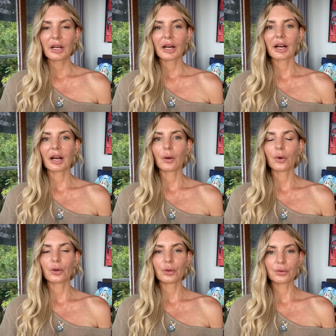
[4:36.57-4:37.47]
uh,
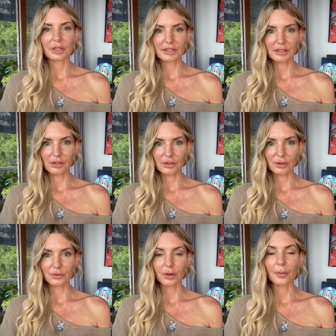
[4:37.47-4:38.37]
what you're releasing
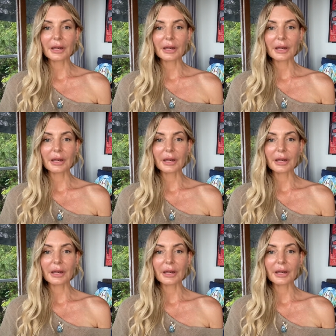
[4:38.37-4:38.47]
yourself from.